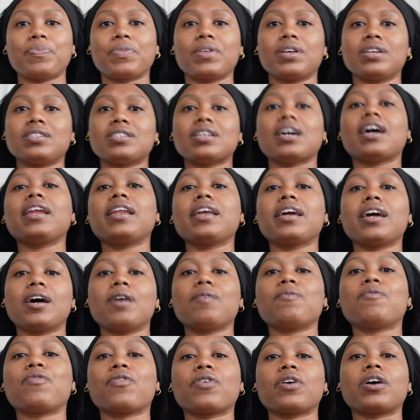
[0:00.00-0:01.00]
signing
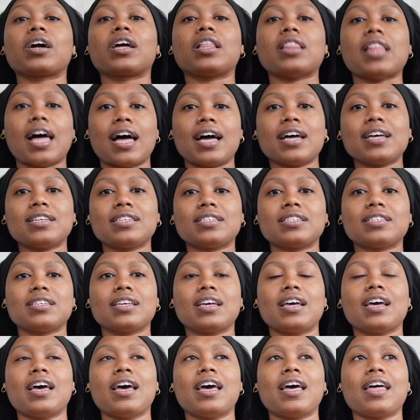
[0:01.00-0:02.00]
up for a class
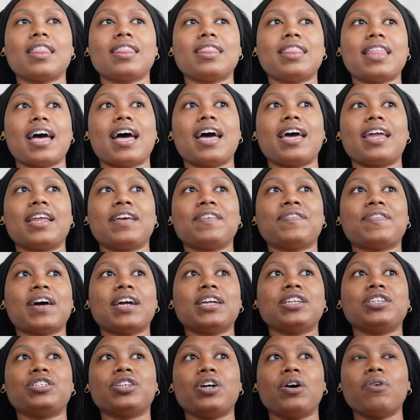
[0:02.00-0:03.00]
that if
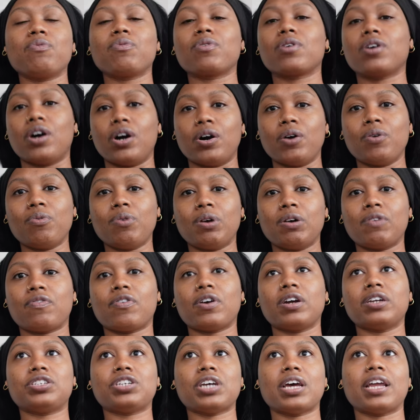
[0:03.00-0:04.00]
I don't go, if
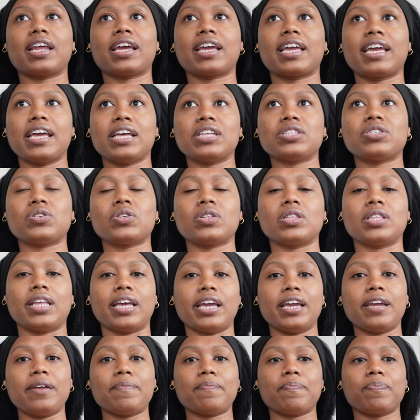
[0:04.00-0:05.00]
I try to cancel
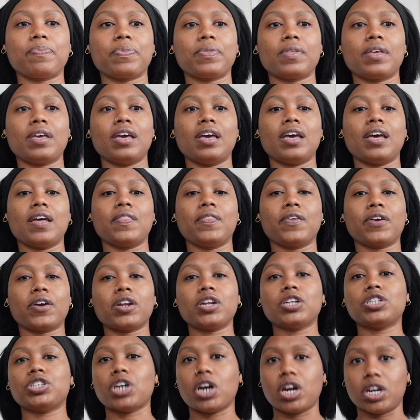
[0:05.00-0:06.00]
late, they're
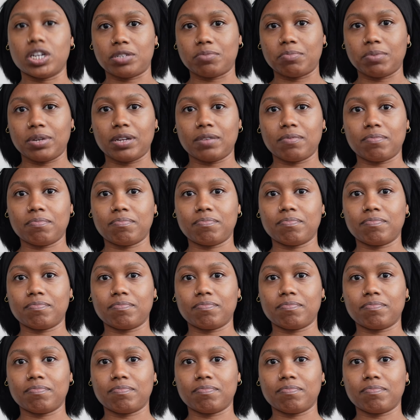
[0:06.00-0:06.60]
gonna charge me.